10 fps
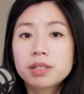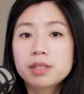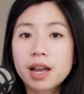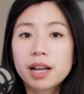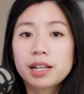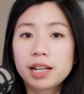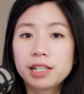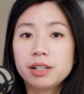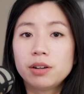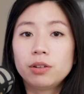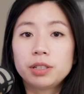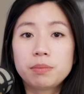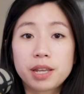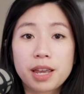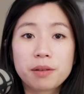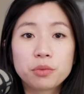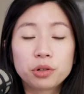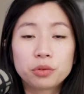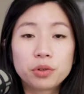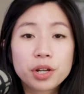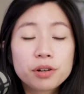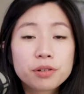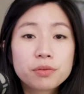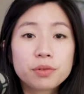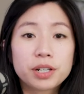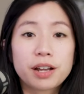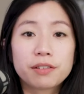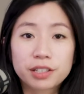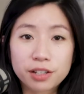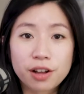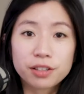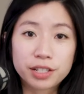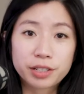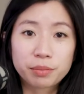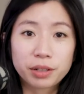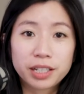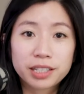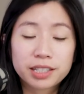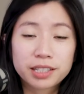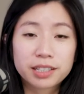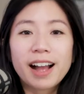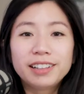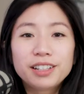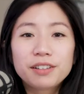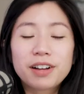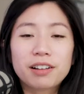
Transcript: but that idea only became more real when I saw this place. I love